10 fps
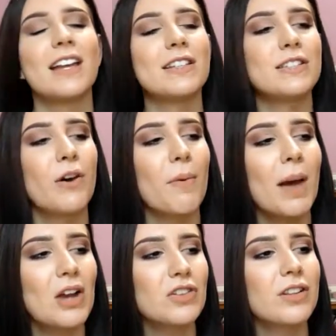And so
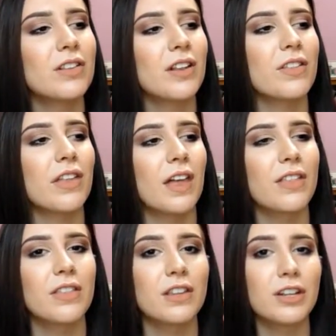imagine
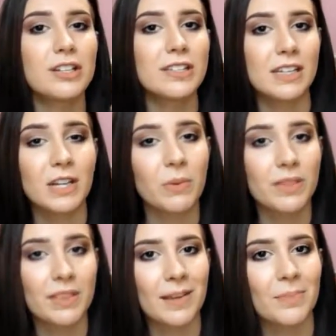that you're sitting
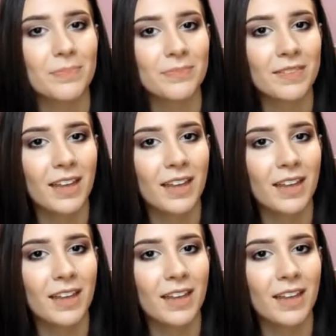with them